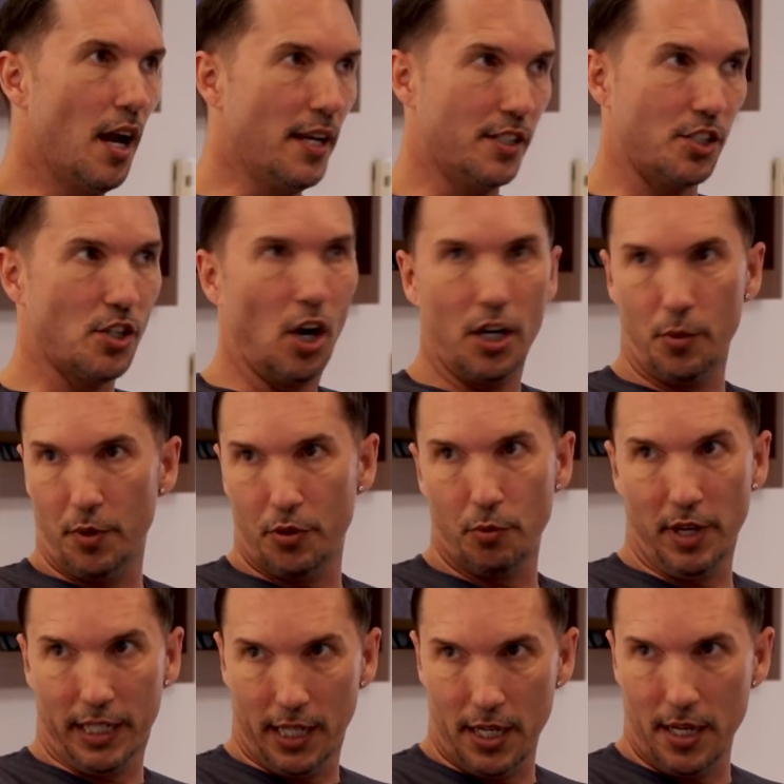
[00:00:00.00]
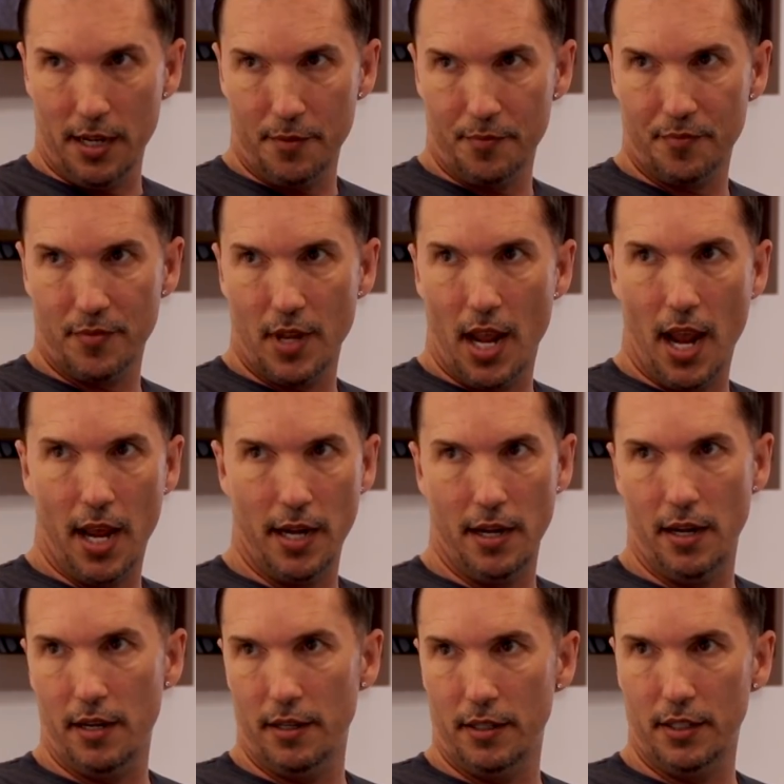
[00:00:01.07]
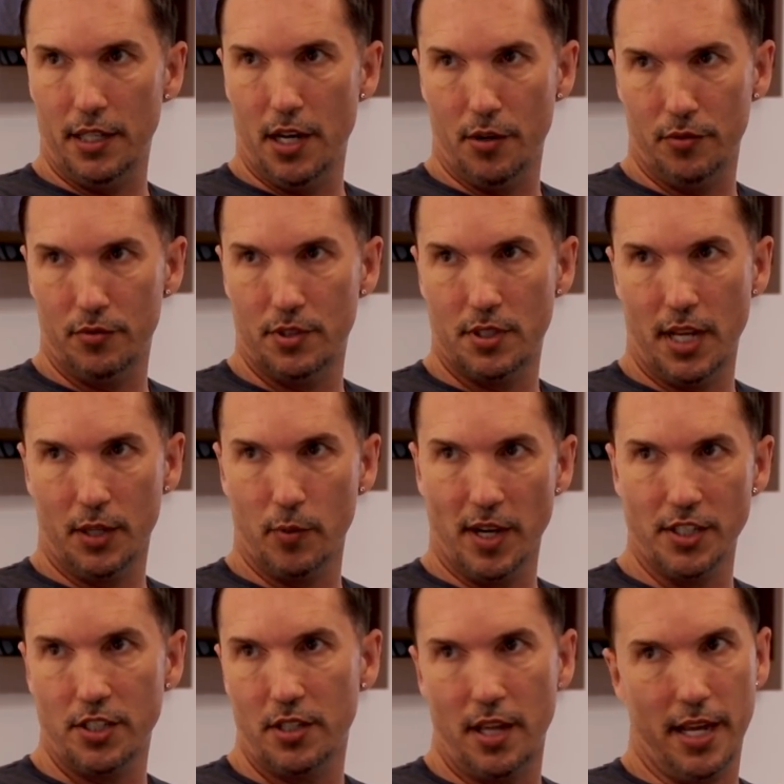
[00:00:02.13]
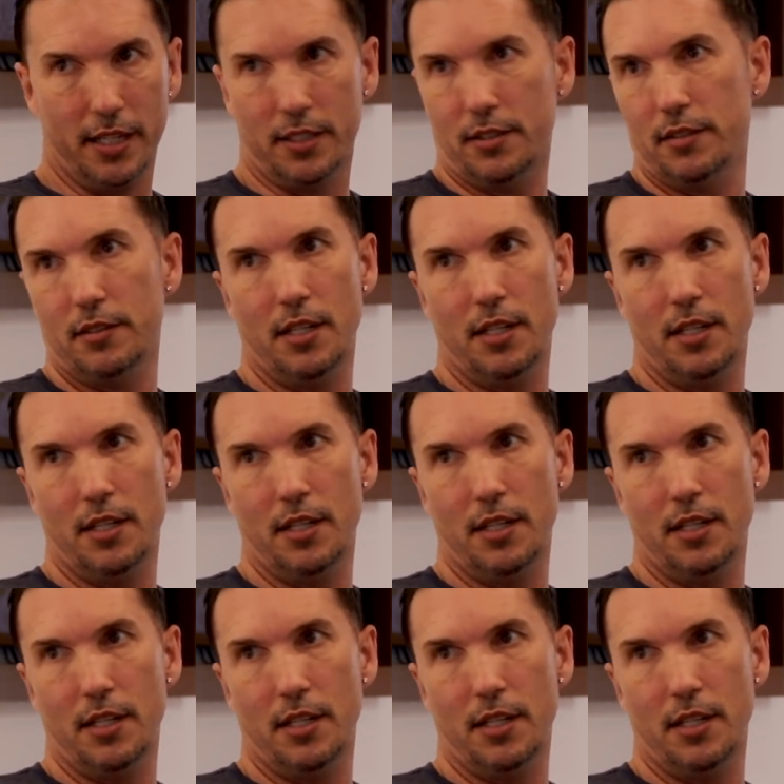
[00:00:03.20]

It started with Ricky, and you know, segued to like,